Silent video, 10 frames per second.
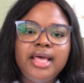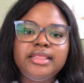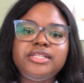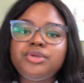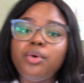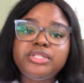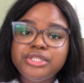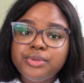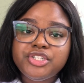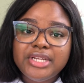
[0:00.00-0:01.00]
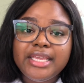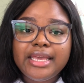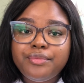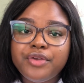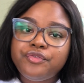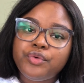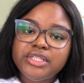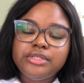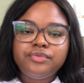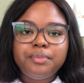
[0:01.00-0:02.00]
this whole situation again
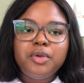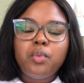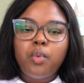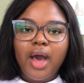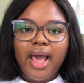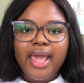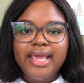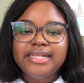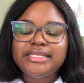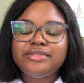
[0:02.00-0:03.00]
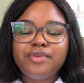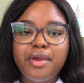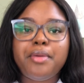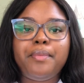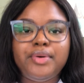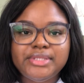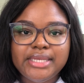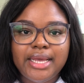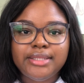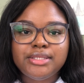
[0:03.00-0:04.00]
reinforces for me why it is very
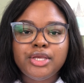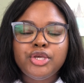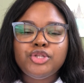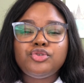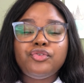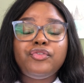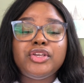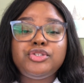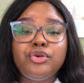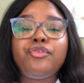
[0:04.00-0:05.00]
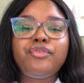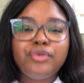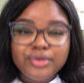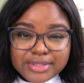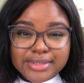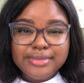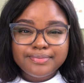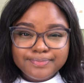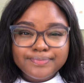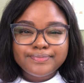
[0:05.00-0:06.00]
important to face your fronts.
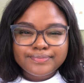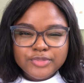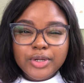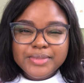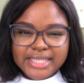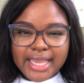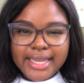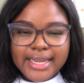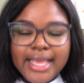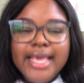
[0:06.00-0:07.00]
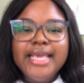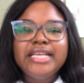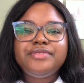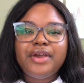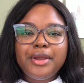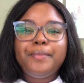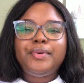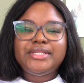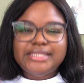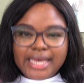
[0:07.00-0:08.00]
You know what I'm saying? It's very
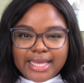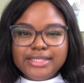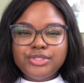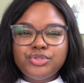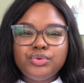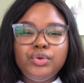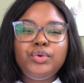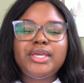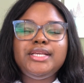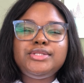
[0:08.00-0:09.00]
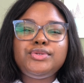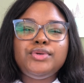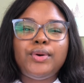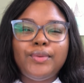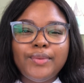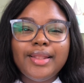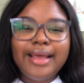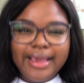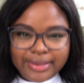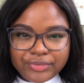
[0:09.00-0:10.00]
important to look into your own
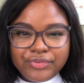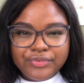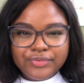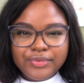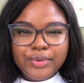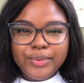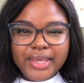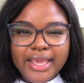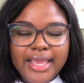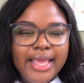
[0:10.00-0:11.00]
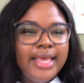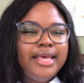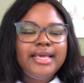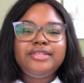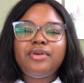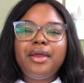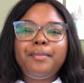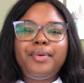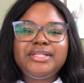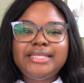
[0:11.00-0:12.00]
life, okay? It's very
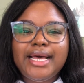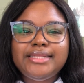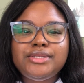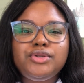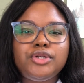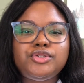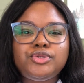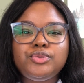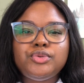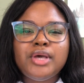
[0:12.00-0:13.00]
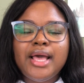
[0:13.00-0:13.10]
important not to